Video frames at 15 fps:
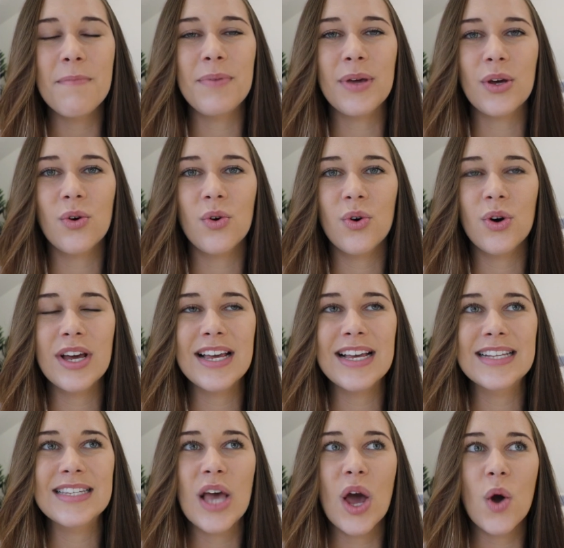
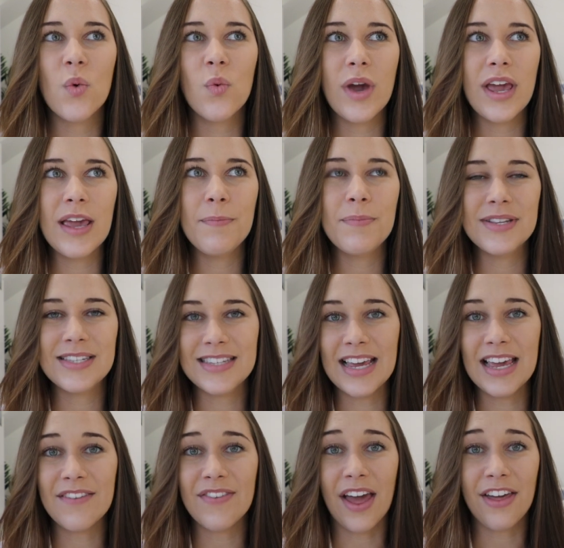because we
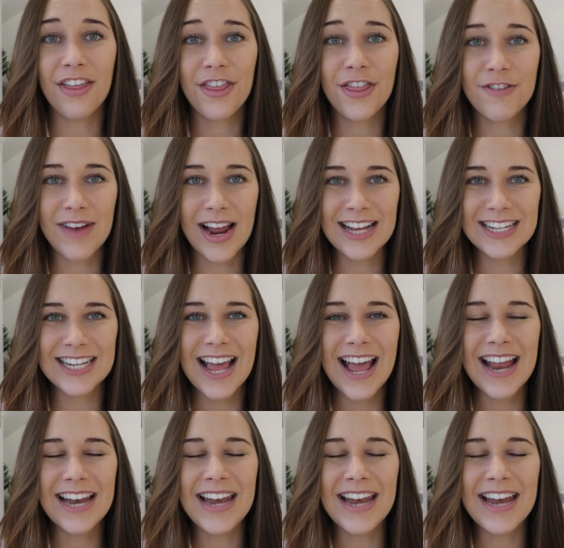perceive a threat.